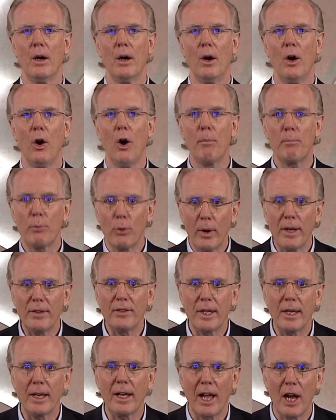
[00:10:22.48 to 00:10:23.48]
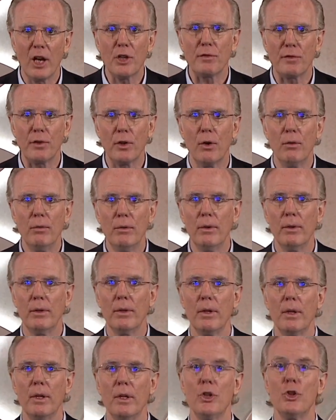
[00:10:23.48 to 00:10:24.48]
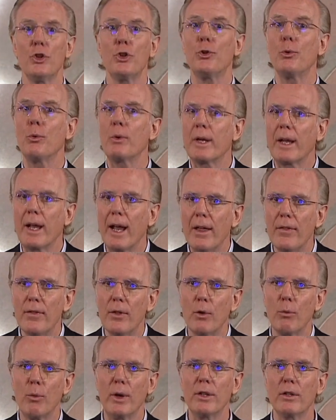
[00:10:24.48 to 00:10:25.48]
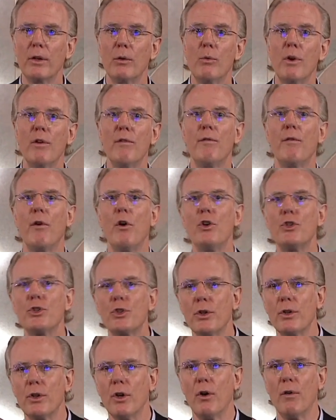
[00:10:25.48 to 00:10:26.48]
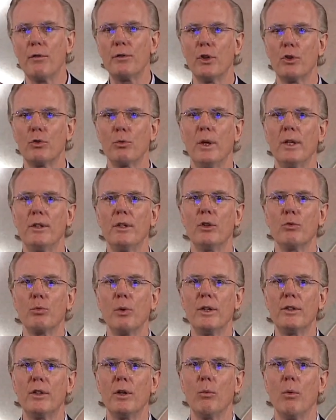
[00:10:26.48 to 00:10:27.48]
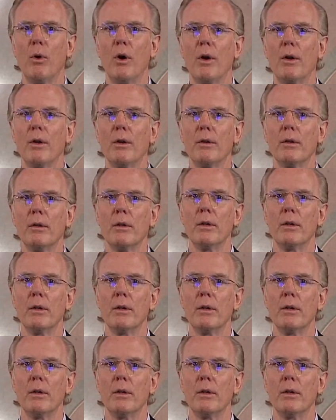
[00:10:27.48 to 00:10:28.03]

operating cash flow, together with the reversion of the 2021